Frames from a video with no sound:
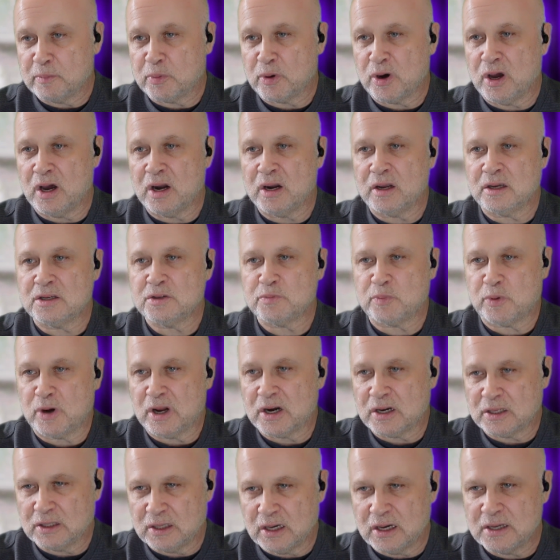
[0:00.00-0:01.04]
products,
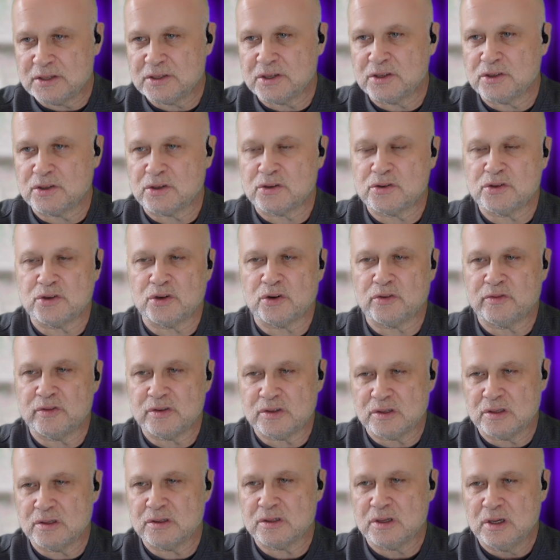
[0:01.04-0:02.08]
productizing their
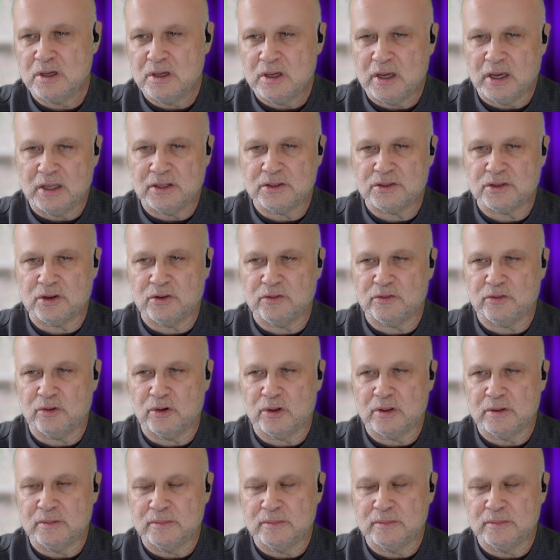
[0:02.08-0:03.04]
services, and so forth.